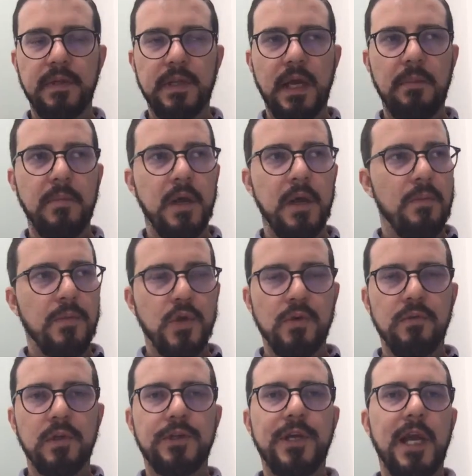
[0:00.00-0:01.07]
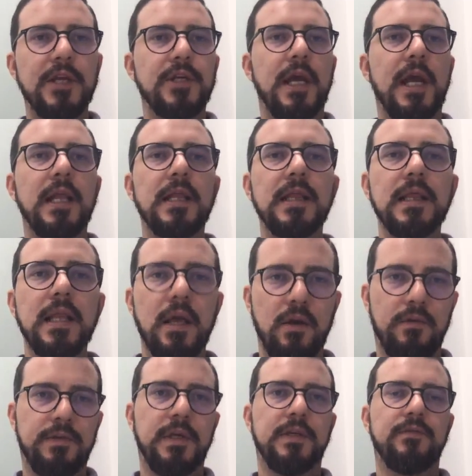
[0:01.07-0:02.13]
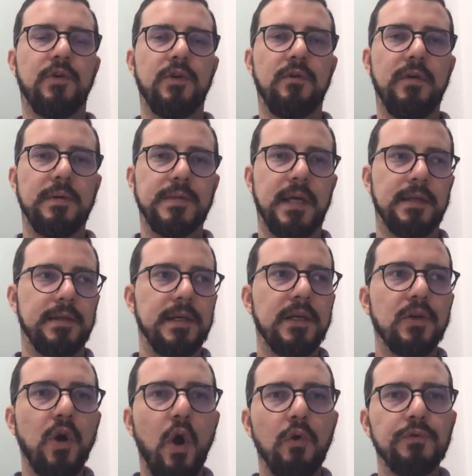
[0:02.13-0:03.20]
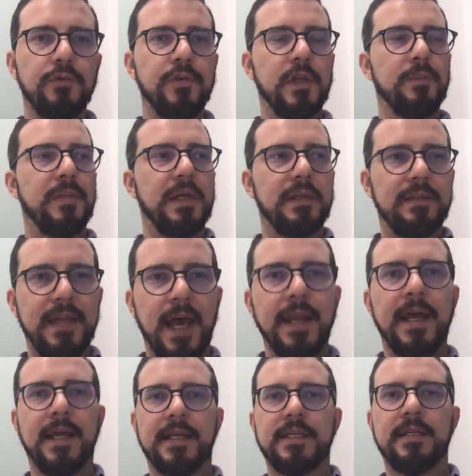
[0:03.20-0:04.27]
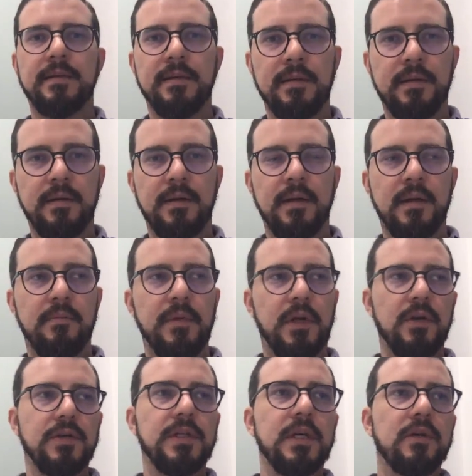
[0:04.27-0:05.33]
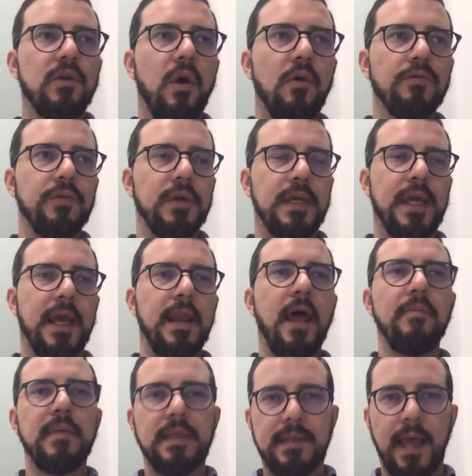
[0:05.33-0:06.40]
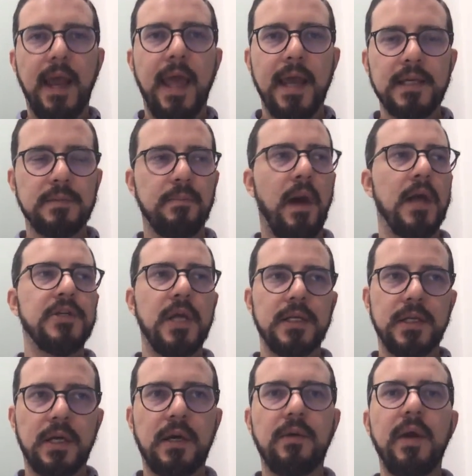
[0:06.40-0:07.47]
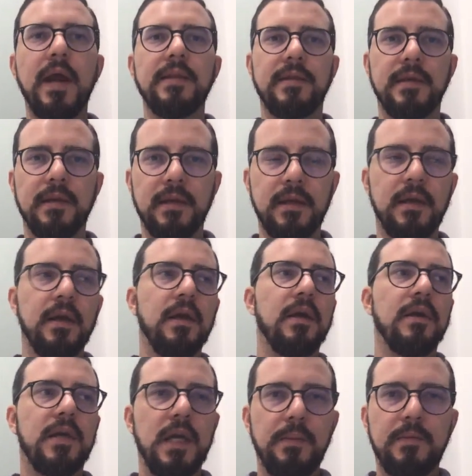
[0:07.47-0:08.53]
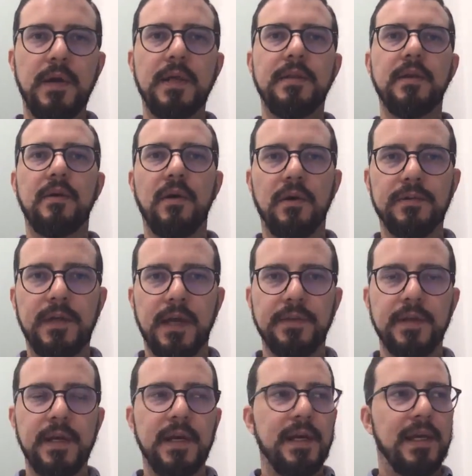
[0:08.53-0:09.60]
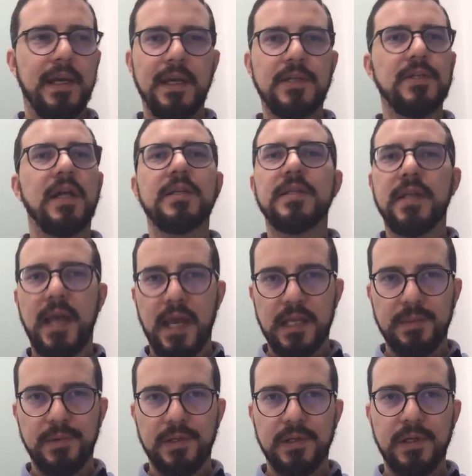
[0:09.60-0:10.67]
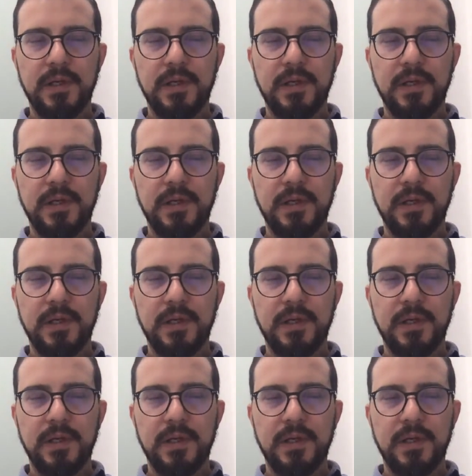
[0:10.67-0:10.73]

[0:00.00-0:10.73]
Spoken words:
them, you will change a lot of things for your website. The growth will be 10x, because the growth cannot be 10x by just keep creating content. It's not scalable.